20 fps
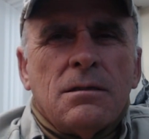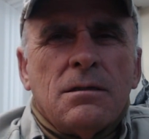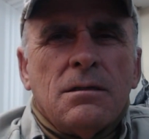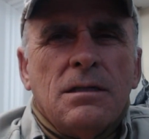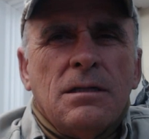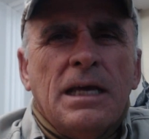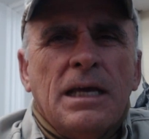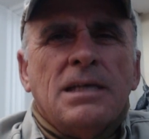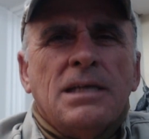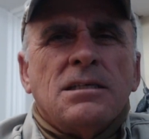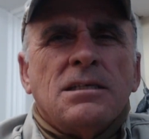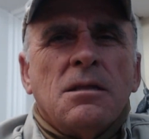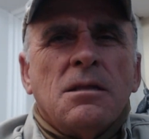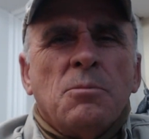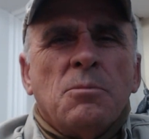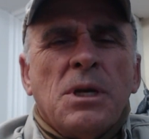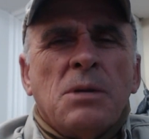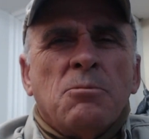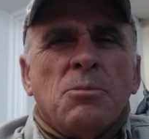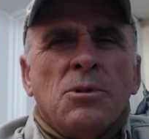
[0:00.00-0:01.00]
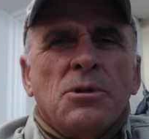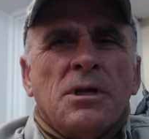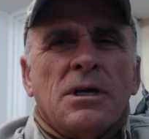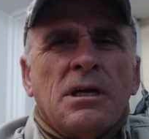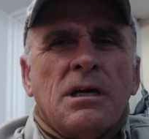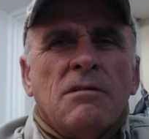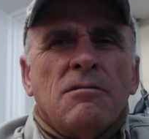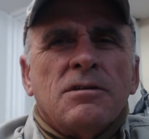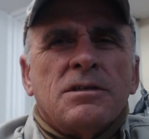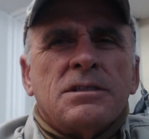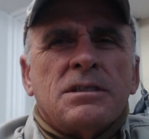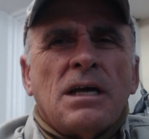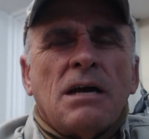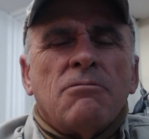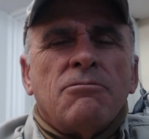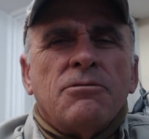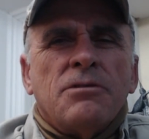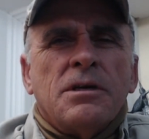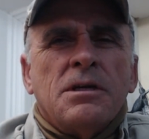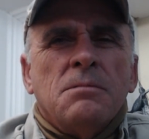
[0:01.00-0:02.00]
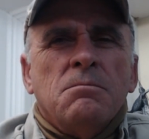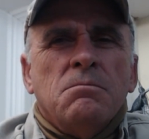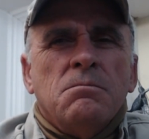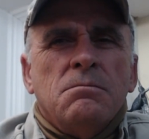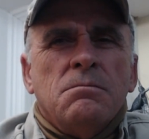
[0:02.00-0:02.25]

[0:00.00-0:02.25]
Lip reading: These are the people that give us our freedom.